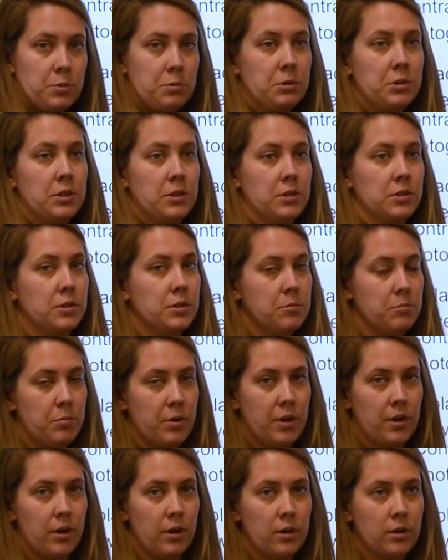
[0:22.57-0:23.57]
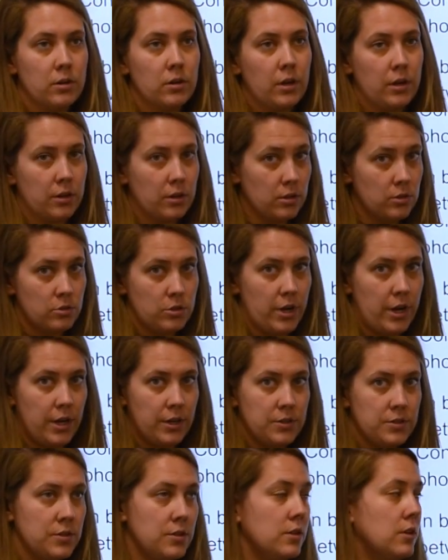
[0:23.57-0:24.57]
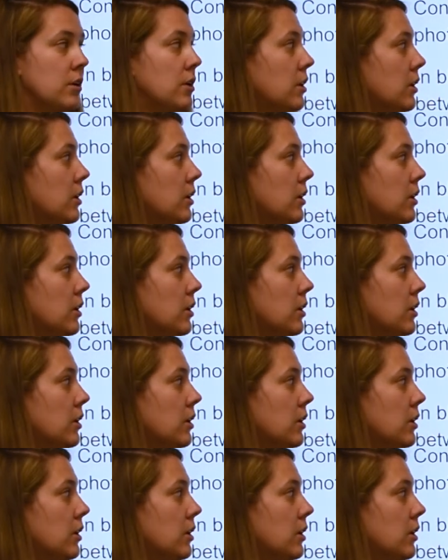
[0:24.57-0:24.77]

we're going to compare and contrast.